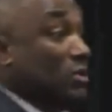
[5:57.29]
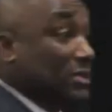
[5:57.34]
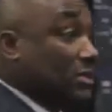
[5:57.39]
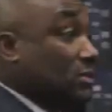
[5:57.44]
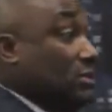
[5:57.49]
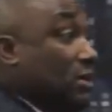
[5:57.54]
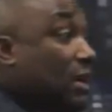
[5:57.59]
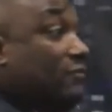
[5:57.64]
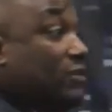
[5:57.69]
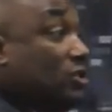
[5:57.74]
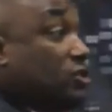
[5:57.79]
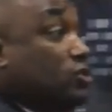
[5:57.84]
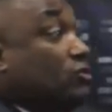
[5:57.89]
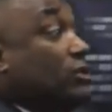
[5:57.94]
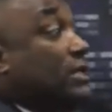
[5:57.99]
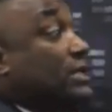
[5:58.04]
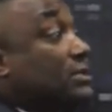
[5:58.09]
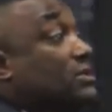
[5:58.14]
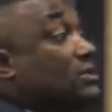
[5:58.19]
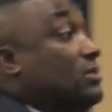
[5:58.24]
was of the
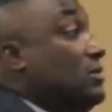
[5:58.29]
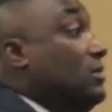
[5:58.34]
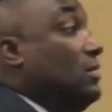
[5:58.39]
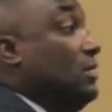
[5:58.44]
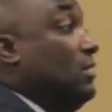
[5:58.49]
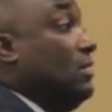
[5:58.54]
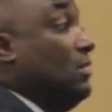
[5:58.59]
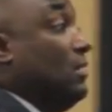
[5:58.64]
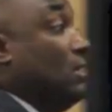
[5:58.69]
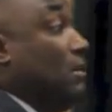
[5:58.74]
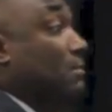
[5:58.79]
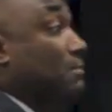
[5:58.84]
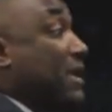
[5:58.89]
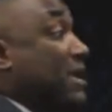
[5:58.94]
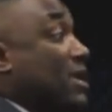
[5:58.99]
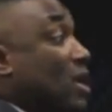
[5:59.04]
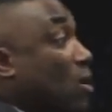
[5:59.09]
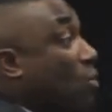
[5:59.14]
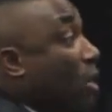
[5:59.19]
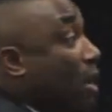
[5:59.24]
streets,
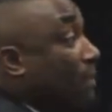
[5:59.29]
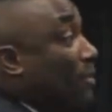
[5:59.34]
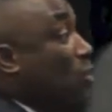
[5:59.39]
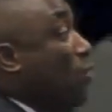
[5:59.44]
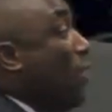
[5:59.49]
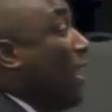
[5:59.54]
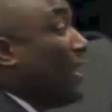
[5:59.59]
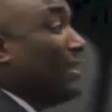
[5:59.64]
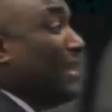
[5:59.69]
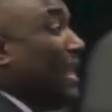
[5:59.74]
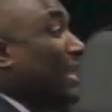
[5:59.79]
being a woman who had a